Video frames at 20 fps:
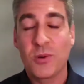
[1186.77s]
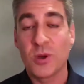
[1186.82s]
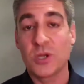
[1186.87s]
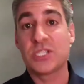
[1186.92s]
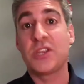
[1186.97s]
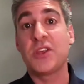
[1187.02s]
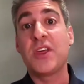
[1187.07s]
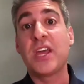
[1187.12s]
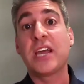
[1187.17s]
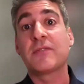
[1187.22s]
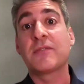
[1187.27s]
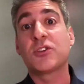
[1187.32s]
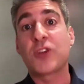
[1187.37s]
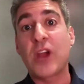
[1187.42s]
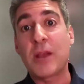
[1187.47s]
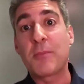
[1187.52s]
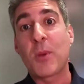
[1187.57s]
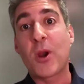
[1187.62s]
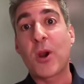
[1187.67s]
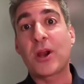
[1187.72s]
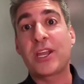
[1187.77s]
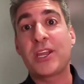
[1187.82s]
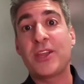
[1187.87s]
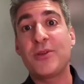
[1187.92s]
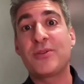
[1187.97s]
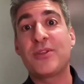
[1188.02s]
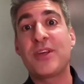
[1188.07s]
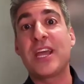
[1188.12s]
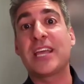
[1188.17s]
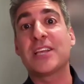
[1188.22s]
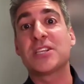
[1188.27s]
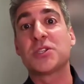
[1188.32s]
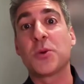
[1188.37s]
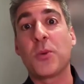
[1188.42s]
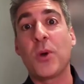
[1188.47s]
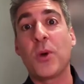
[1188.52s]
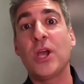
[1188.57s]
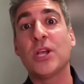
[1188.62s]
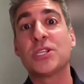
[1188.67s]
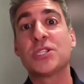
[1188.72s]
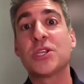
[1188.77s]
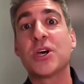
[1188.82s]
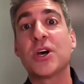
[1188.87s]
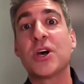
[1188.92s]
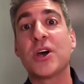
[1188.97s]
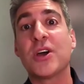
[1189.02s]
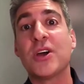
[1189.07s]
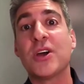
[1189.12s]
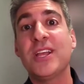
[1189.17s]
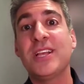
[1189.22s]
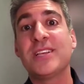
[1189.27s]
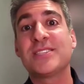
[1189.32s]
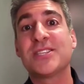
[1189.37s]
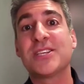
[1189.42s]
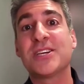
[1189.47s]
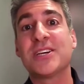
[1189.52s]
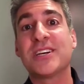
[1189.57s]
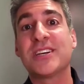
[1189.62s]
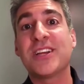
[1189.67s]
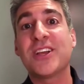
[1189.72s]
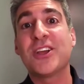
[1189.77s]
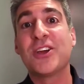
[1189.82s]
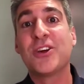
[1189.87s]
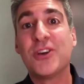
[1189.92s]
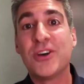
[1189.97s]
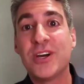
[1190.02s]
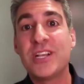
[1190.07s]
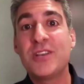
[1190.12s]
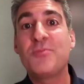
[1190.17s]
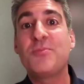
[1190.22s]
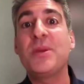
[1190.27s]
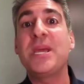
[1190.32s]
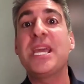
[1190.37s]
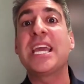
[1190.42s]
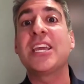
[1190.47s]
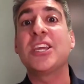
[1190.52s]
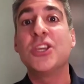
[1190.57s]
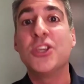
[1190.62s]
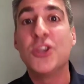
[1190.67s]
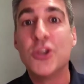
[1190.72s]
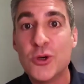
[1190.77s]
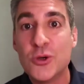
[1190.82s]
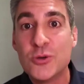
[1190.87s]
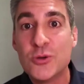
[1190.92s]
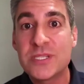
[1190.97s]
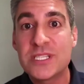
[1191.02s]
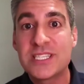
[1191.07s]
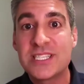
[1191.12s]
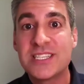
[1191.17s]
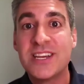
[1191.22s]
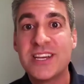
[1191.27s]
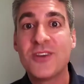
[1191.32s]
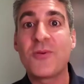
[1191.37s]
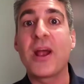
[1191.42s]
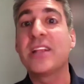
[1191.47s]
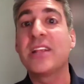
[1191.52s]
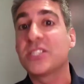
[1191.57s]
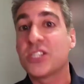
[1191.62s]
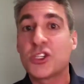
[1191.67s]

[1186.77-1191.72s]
Whereas if you think of trademark, you think is the good being used, right?